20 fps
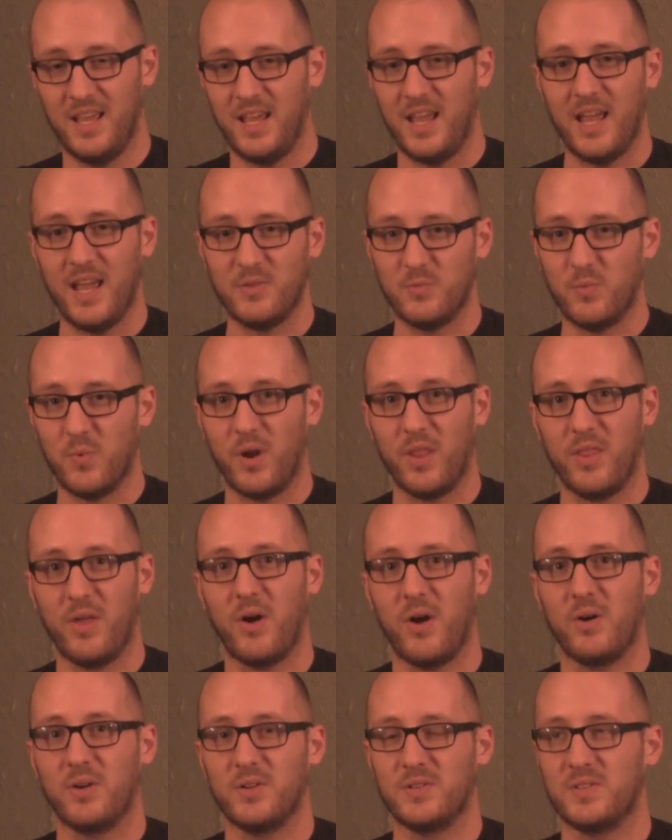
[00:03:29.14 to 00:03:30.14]
It's one of the
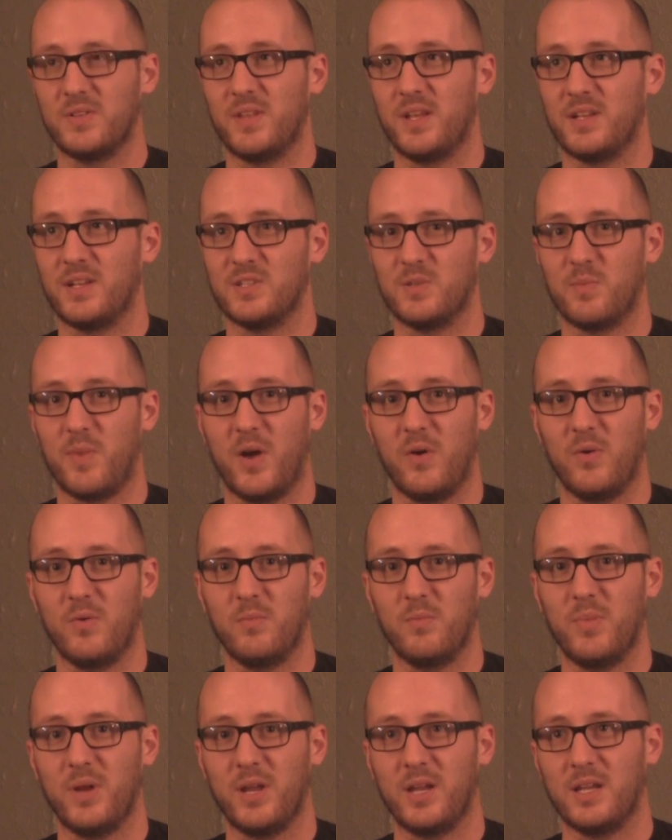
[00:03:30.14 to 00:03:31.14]
hardest things about
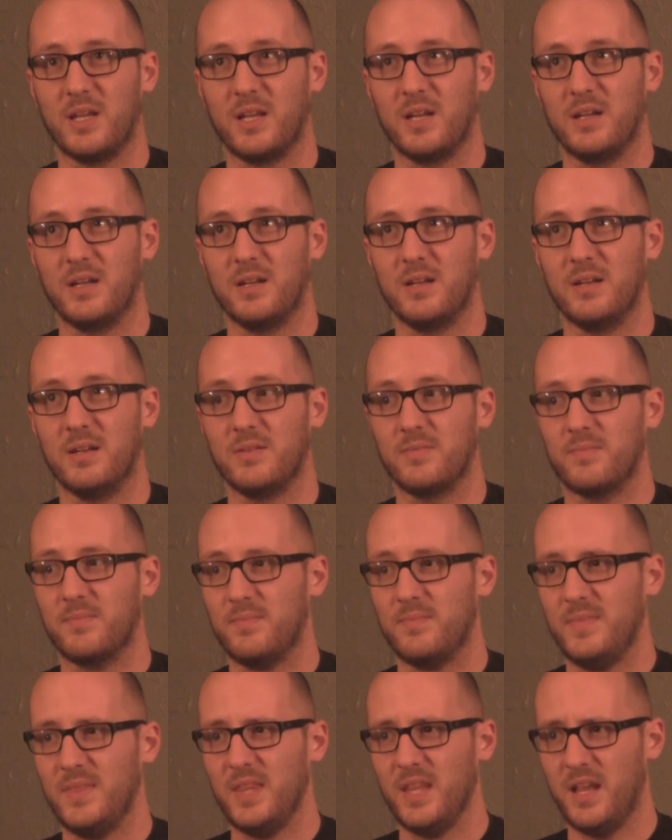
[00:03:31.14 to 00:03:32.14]
being
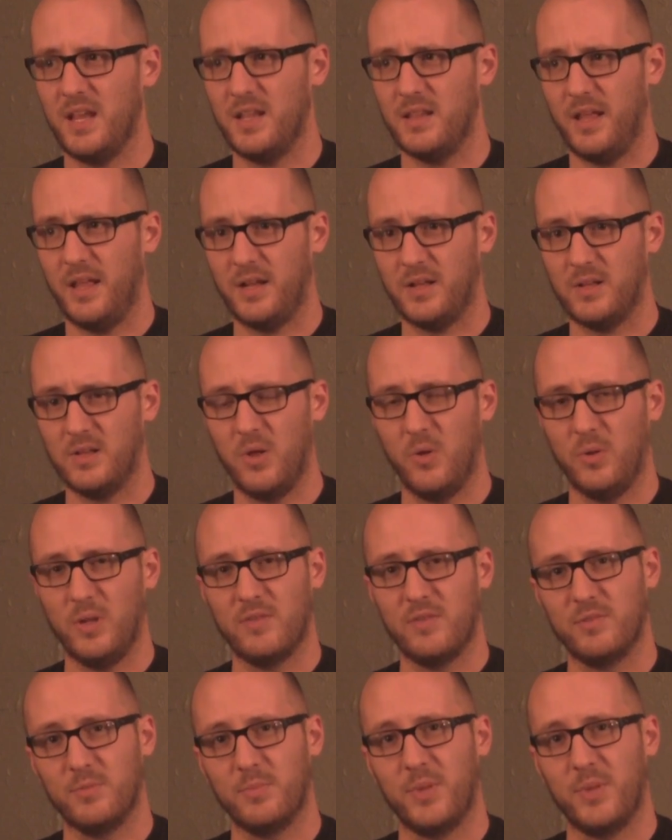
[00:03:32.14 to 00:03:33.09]
in like a low level